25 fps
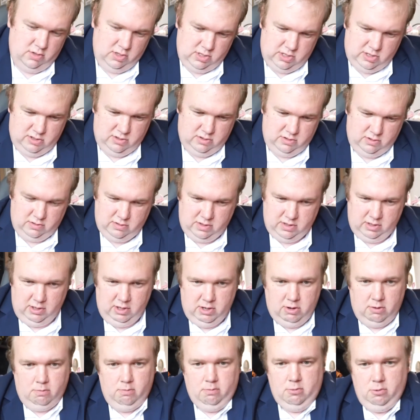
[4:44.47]
So
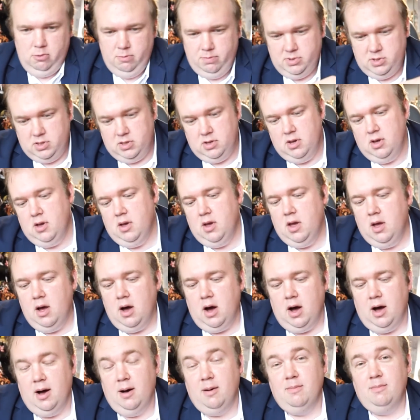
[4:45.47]
oops.
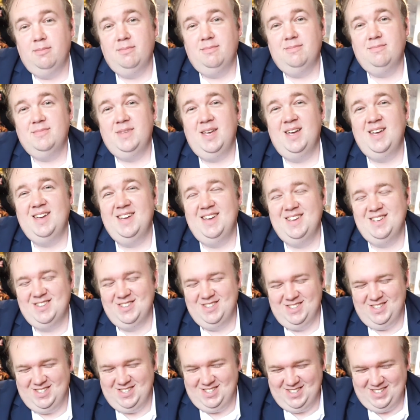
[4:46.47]

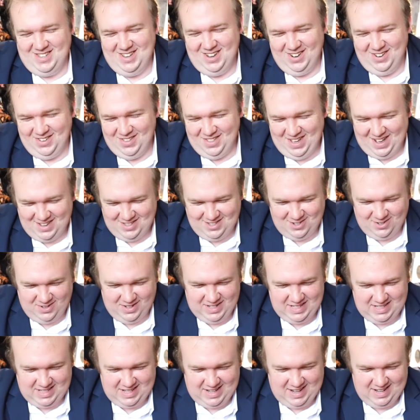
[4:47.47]
So that's
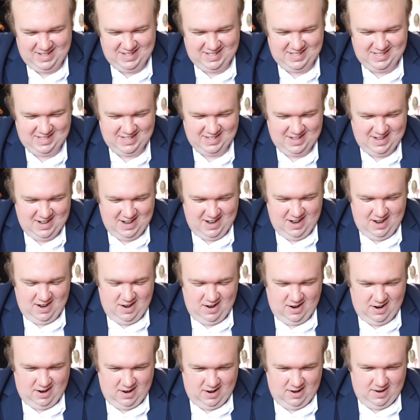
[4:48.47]
always nice
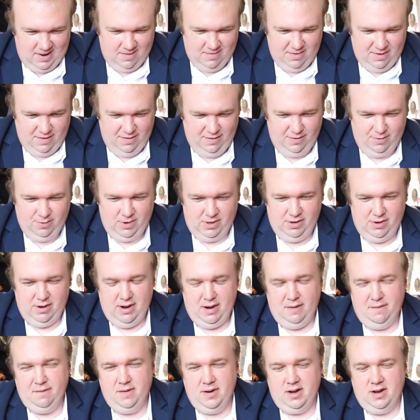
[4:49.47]
when you
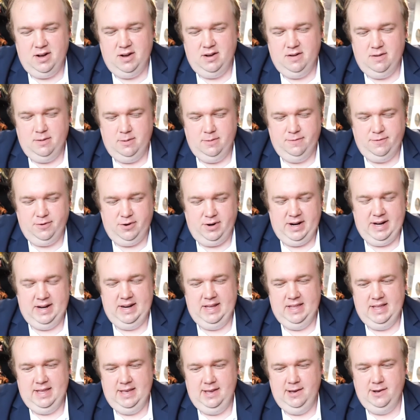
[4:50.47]
have a
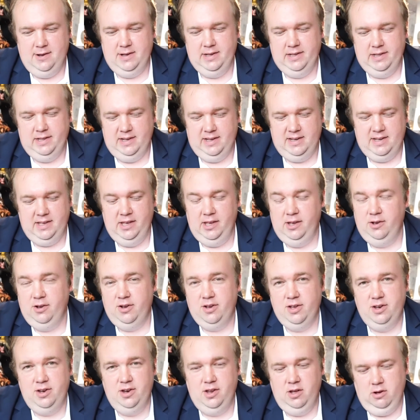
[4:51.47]
variety that you can
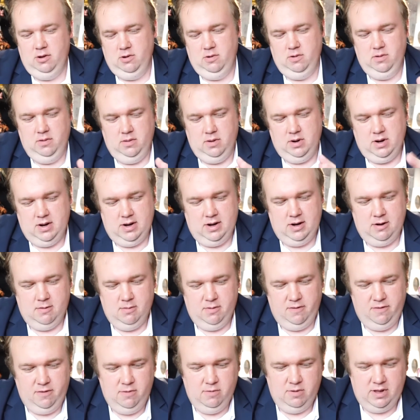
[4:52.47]
do
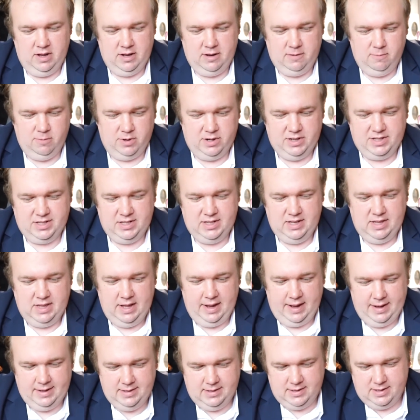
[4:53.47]
if you want to see
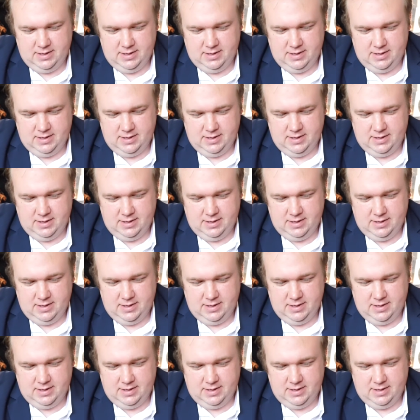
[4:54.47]
that.